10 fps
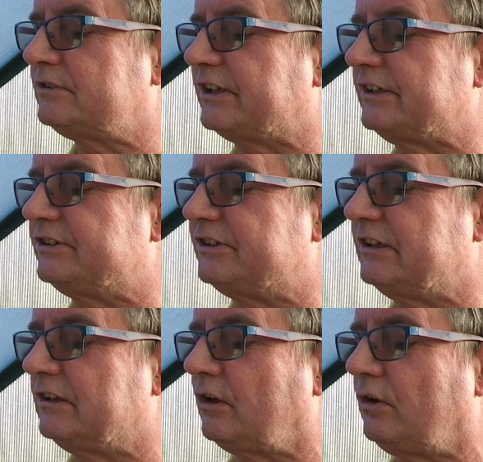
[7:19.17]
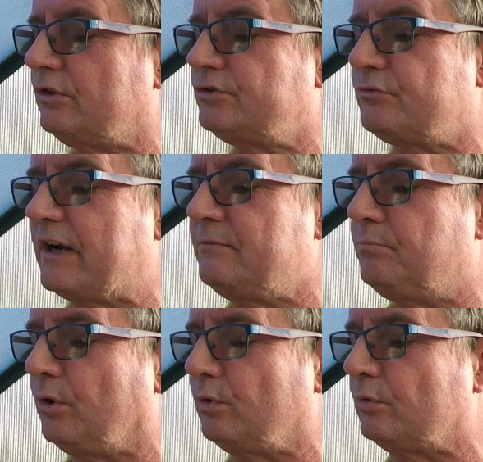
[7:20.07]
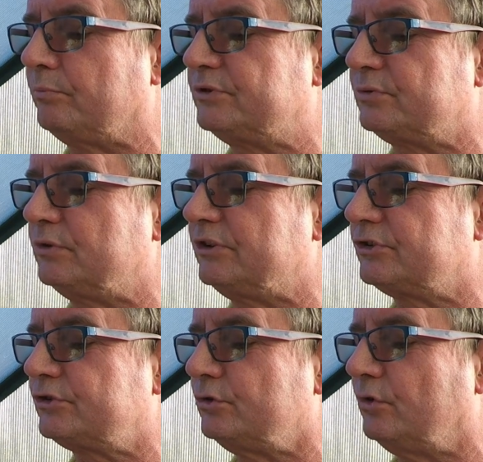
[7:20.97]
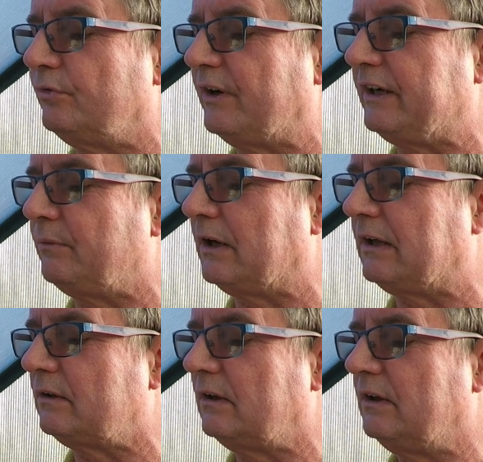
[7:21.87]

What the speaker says: tasting large red bulbs which store very well